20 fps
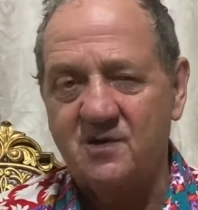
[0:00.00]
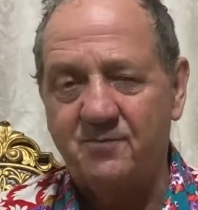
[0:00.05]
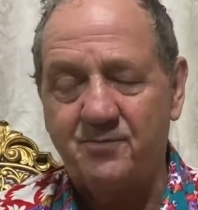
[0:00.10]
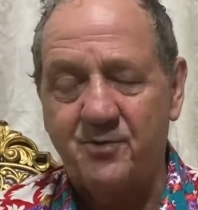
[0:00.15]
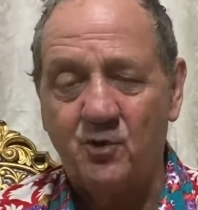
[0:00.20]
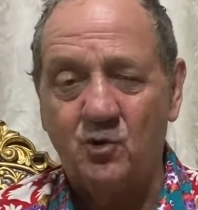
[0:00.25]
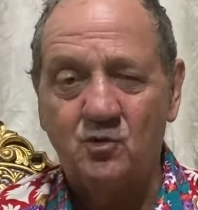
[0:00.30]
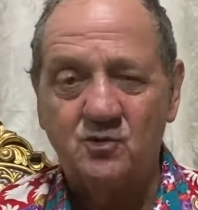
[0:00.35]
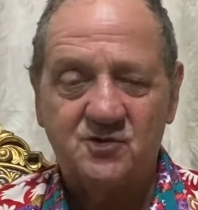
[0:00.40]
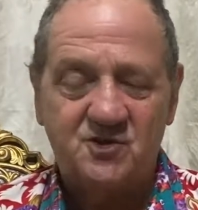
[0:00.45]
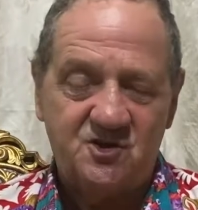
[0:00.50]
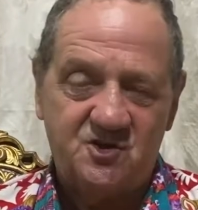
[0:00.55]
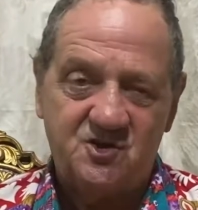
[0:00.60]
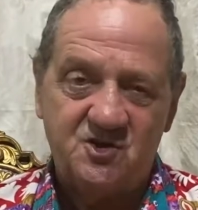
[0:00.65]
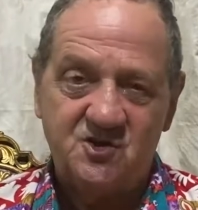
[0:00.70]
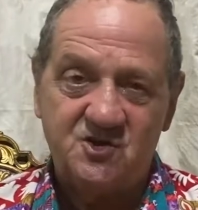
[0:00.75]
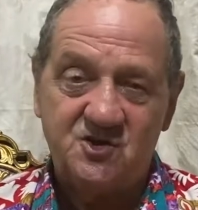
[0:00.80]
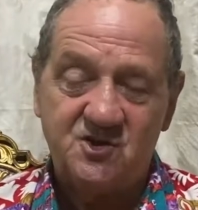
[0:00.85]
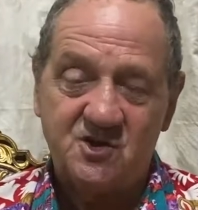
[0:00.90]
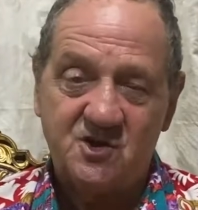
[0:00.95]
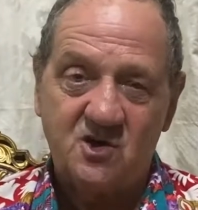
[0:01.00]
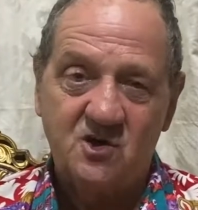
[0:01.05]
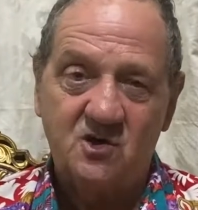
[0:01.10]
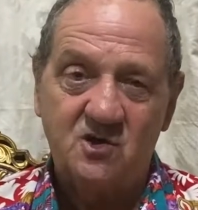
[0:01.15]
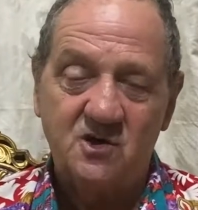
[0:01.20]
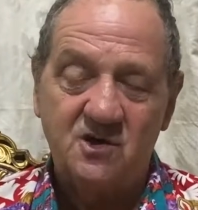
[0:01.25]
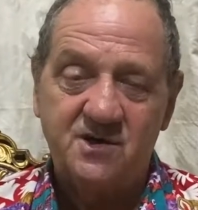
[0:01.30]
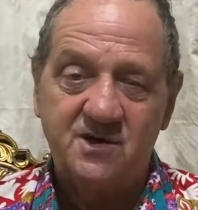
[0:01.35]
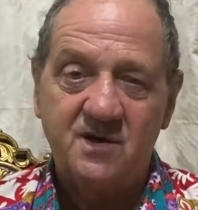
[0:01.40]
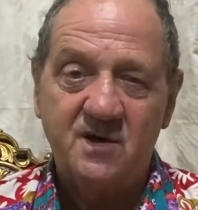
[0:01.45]
the pork dishes are
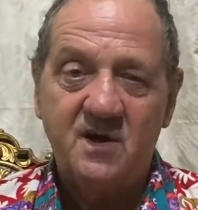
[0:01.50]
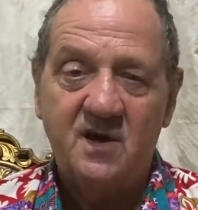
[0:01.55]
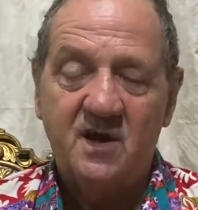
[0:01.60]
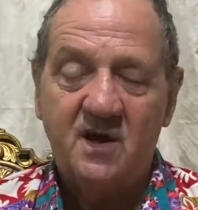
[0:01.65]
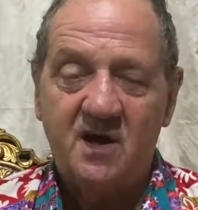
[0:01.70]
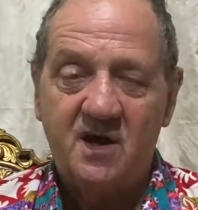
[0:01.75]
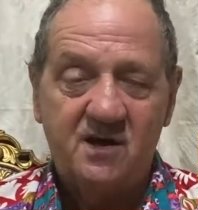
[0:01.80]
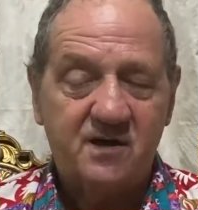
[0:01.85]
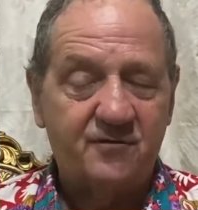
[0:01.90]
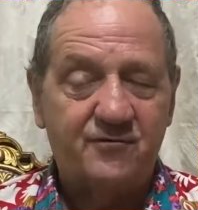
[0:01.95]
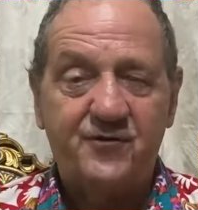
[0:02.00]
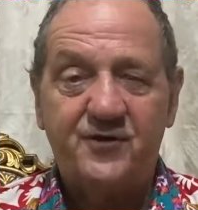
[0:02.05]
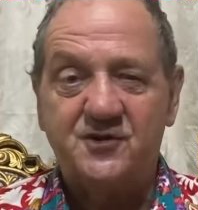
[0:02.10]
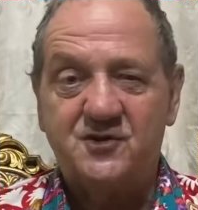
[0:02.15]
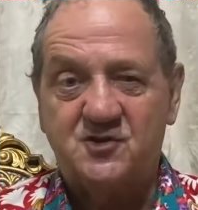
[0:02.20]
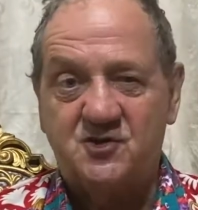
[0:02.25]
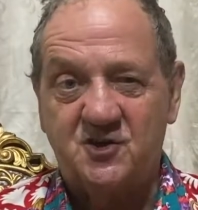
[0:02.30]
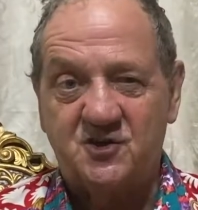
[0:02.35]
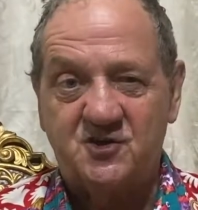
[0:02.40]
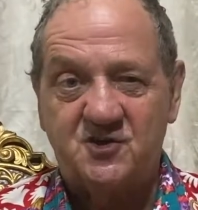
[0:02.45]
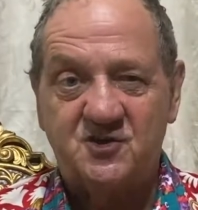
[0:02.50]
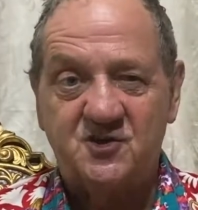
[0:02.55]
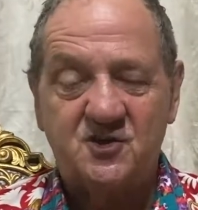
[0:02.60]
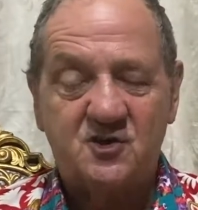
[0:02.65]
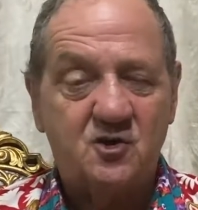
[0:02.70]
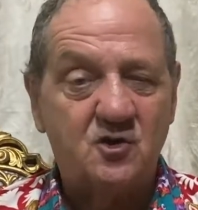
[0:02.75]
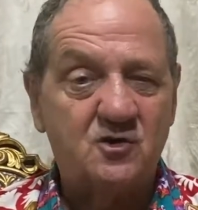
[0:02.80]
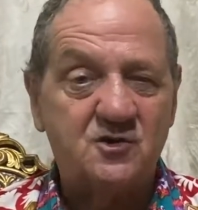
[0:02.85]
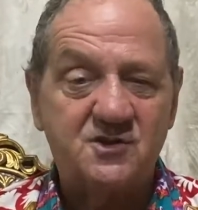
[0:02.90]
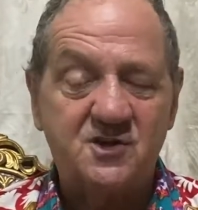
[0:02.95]
good, and the fish dishes are
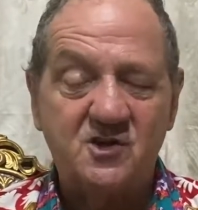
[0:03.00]
good.